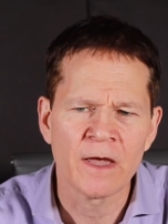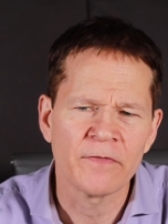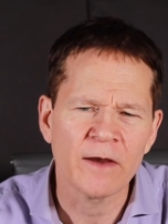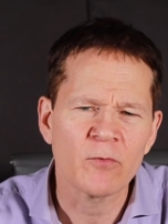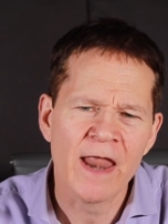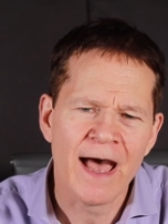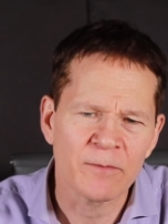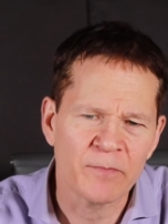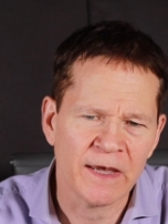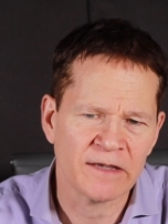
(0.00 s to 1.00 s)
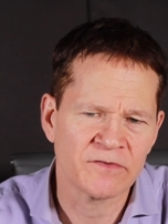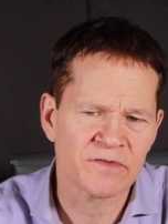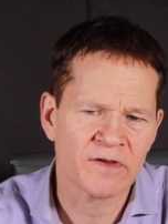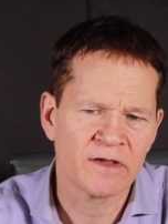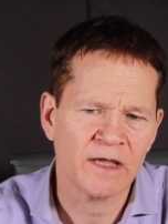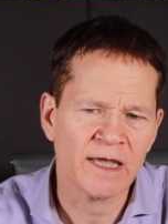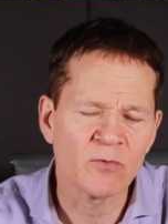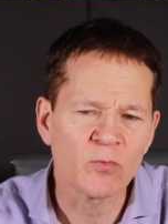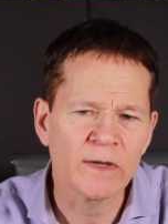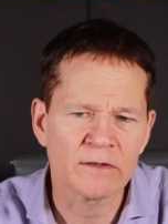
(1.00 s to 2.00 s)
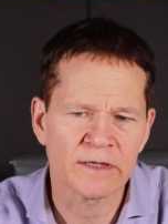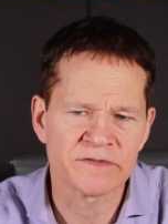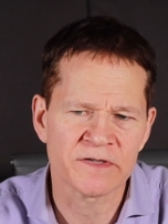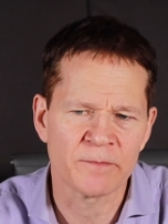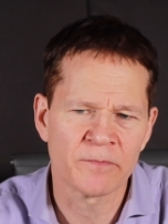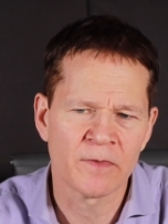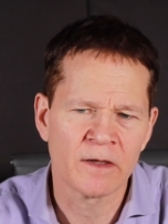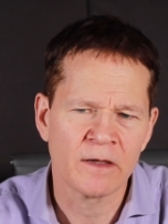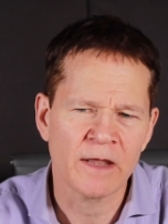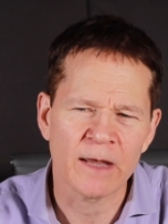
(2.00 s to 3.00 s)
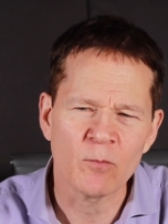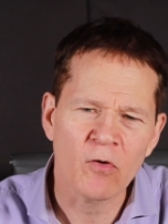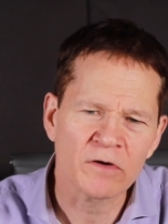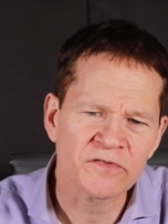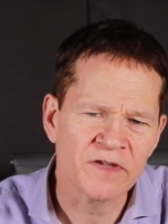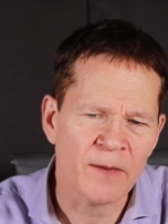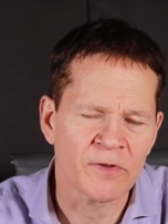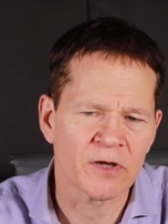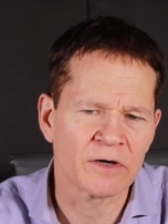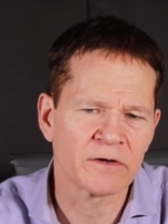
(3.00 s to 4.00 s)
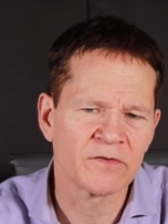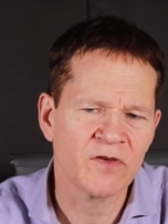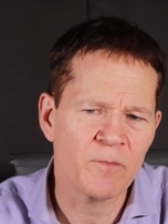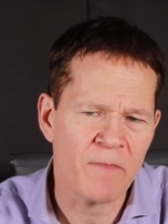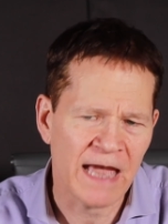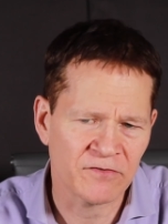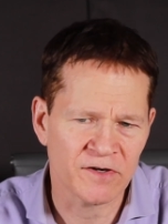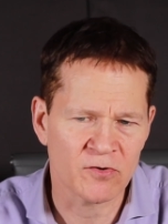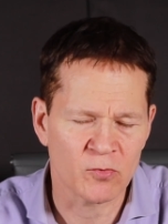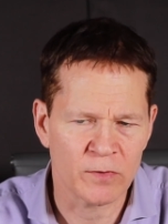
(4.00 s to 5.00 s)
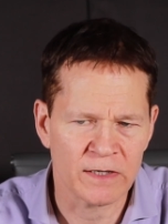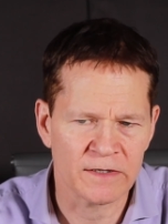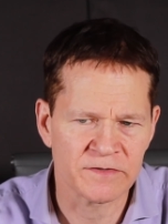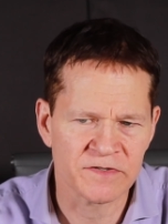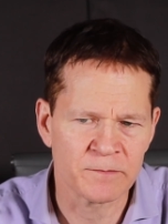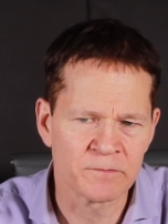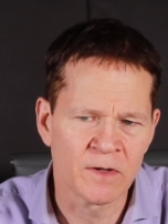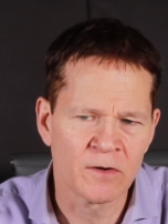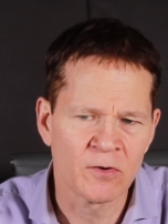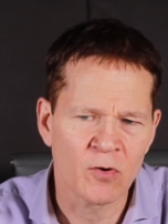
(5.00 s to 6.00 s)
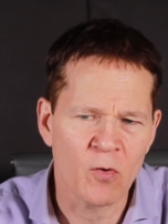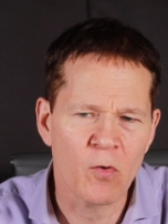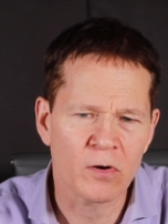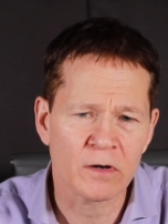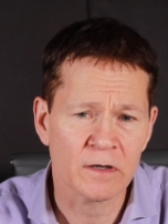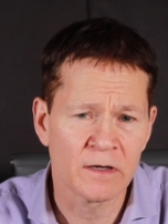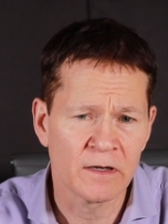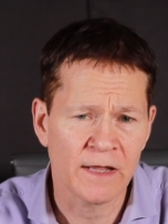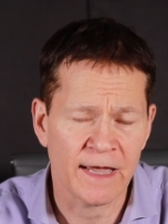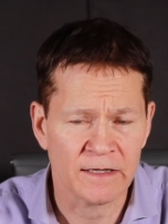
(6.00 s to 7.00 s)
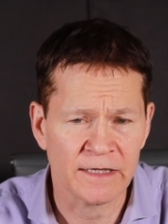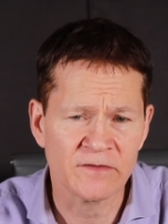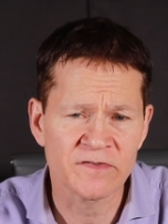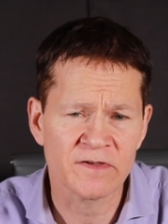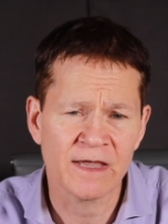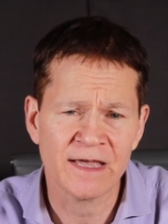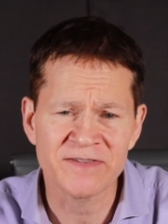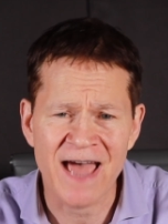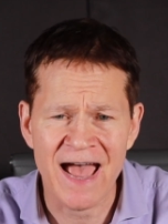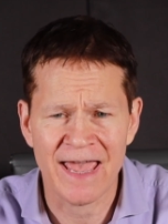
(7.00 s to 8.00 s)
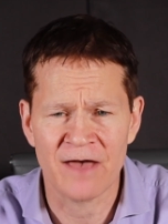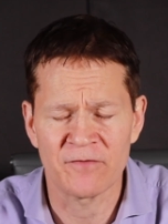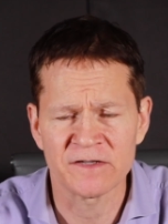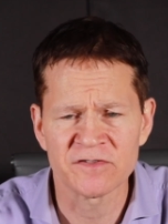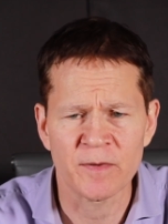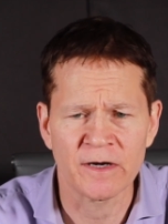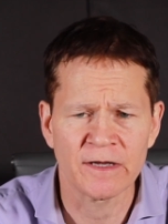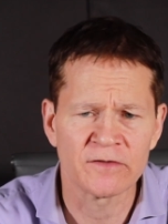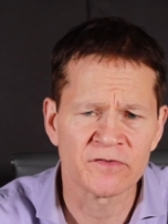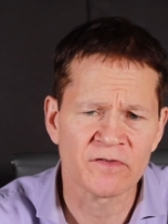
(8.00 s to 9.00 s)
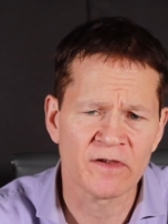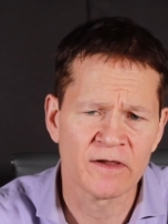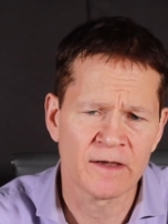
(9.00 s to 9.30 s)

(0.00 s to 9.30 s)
They were not based in realism and more similar to magical realism, or at least as I have experienced.